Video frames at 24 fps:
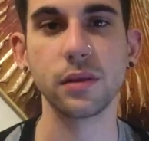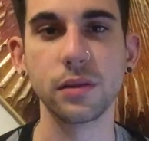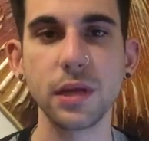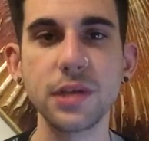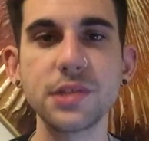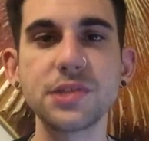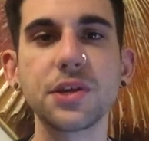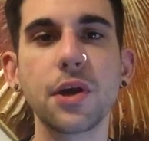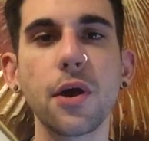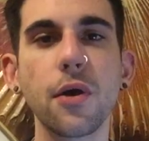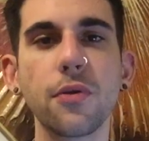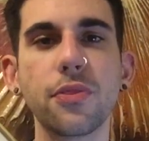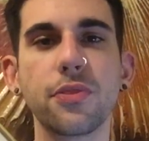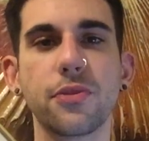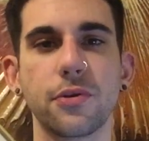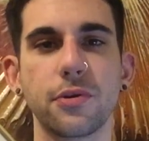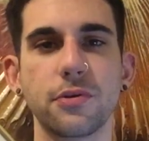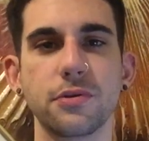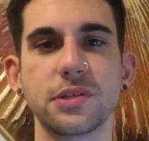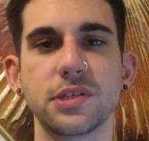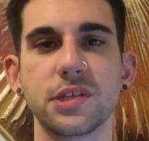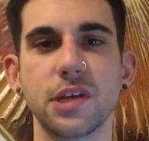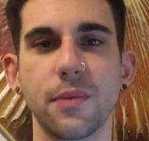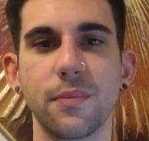Let's go
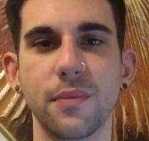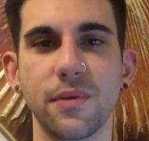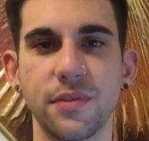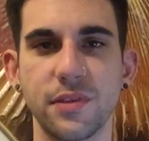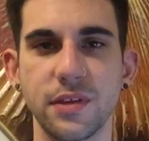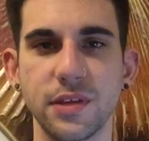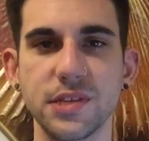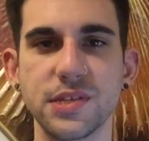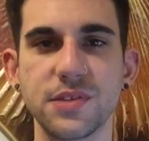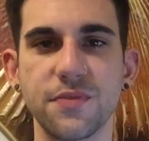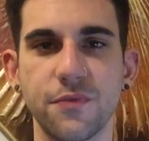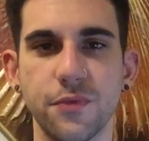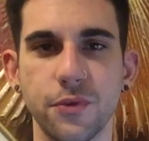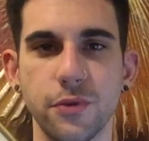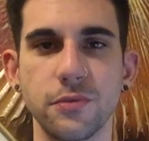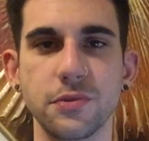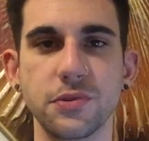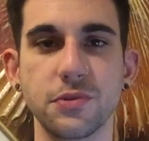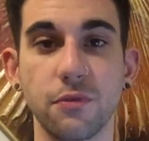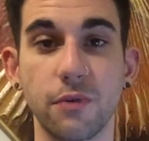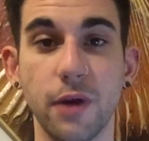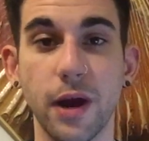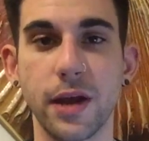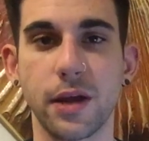through some of these
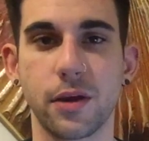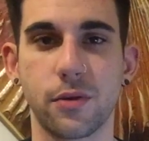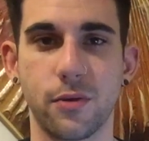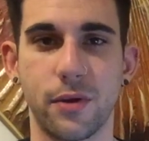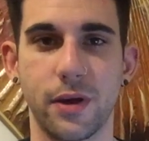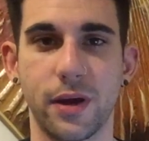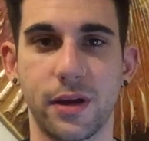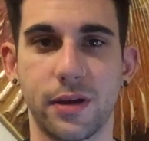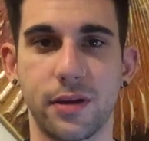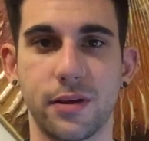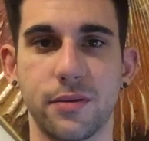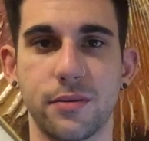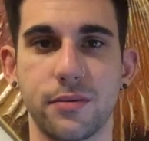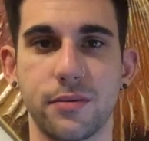foods right quick.